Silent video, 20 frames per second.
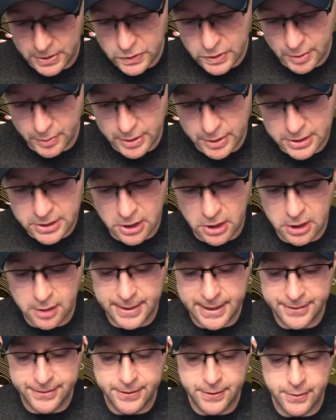So I want to talk
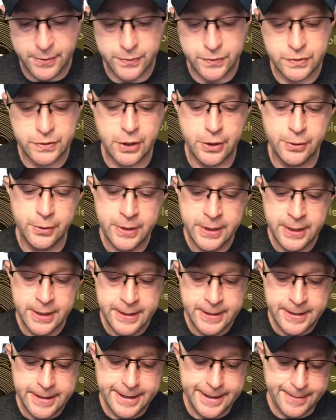about those. So
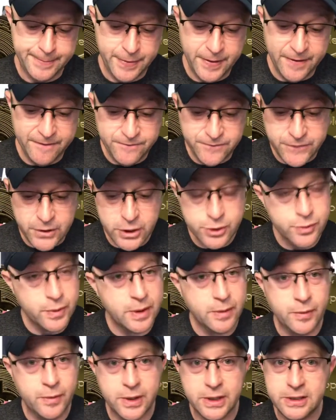um, the first one
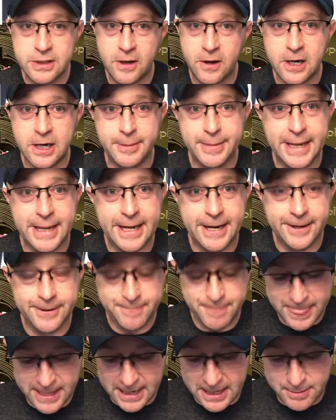I want to talk
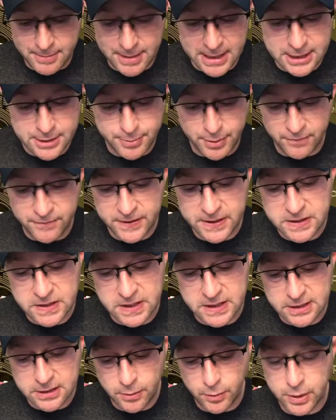about, and it makes perfect
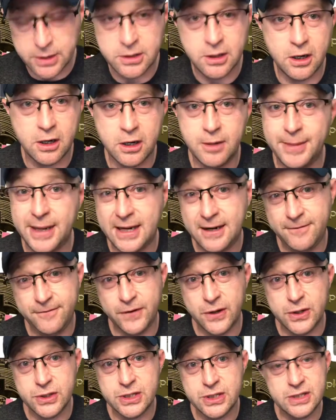sense, I want to talk about it
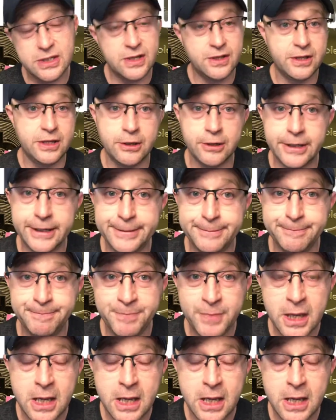first, is Ethereum.